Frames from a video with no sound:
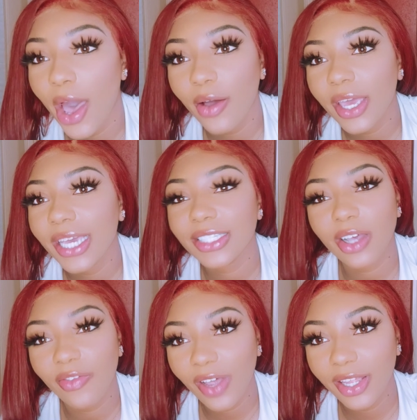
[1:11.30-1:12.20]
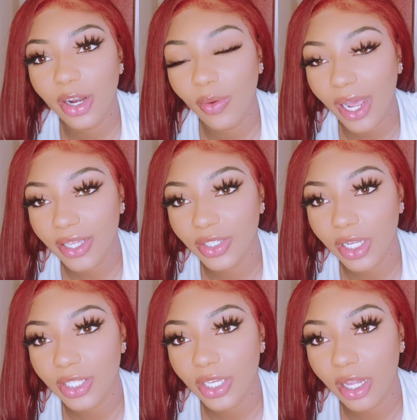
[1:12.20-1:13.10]
Okay, so I finally know what I can
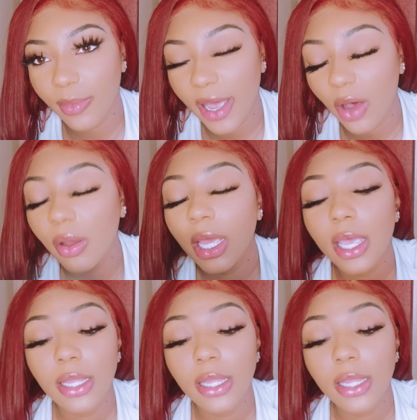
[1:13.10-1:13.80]
talk to y'all about.